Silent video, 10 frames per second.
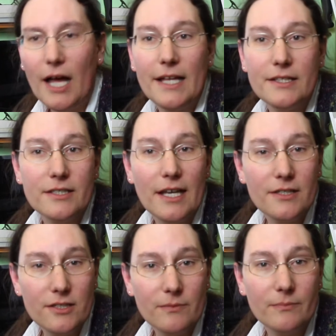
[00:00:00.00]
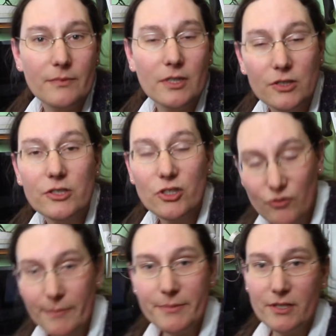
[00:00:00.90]
and getting some good
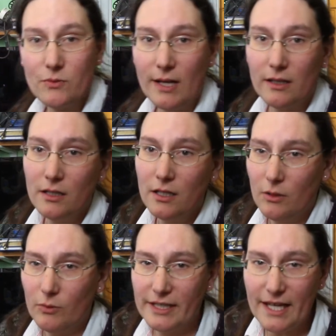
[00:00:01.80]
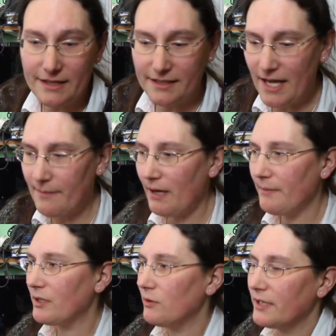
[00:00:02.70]
scripts as well. I want to get the game
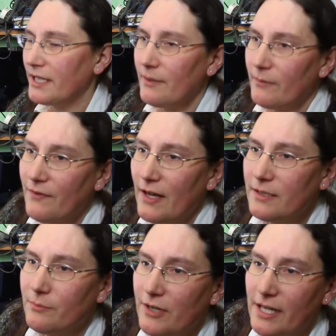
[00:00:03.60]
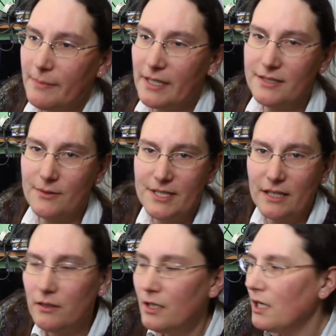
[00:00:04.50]
hammer going again. We've had a break because I was
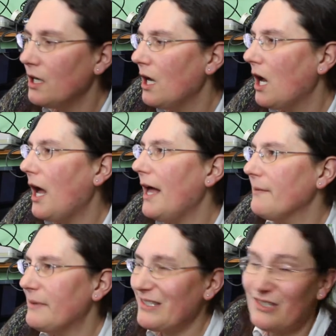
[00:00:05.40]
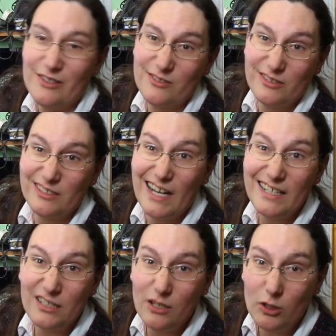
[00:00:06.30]
ill and because I also had
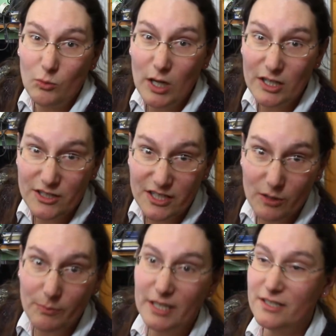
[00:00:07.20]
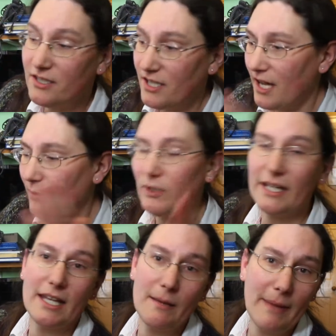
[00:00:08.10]
a lot of work to do, but I want to
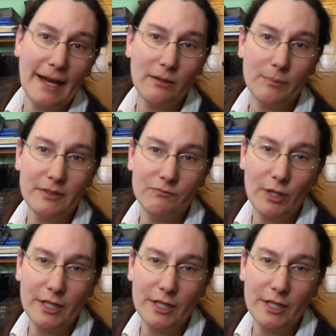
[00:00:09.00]
get that back up and